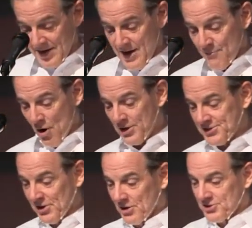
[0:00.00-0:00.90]
Uh, Mark
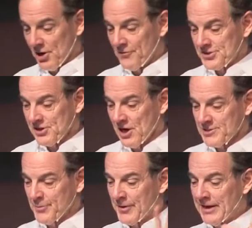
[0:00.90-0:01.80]
starts off his
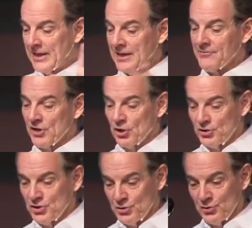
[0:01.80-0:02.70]
gospel beginning of the
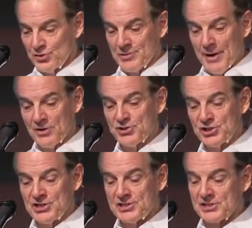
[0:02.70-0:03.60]
good news about
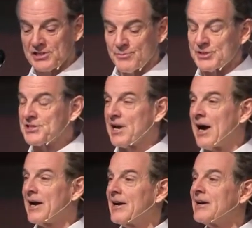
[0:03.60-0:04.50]
Jesus the
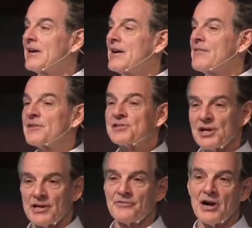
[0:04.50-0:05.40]
Messiah, the
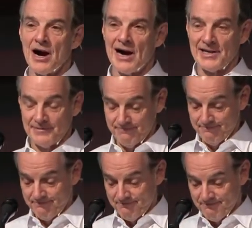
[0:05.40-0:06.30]
Son of God.
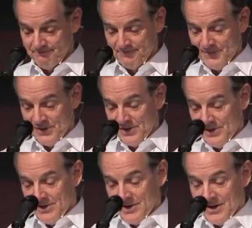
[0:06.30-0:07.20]

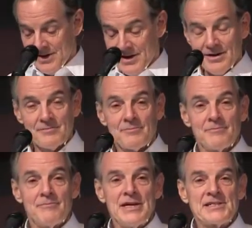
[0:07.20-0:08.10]
Uh,
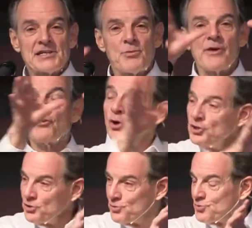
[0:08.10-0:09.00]
he says, We have good
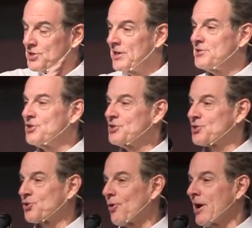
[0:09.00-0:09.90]
news in
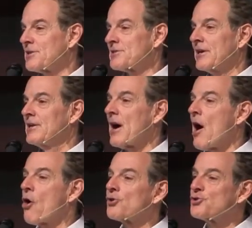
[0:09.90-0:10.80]
Jesus Christ. In
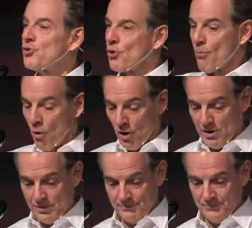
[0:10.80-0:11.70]
our
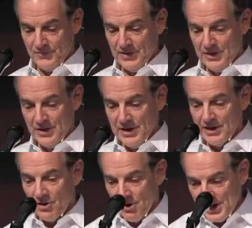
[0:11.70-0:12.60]
turmoil,
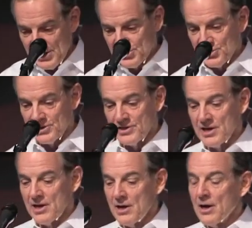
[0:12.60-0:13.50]
in our
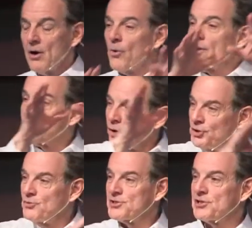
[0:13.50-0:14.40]
nation, we have
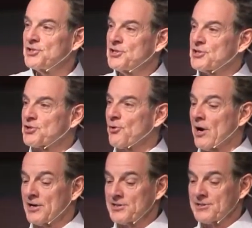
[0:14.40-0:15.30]
good news in Jesus
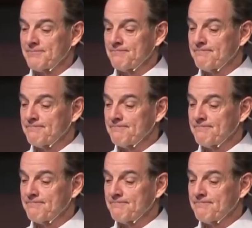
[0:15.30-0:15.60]
Christ.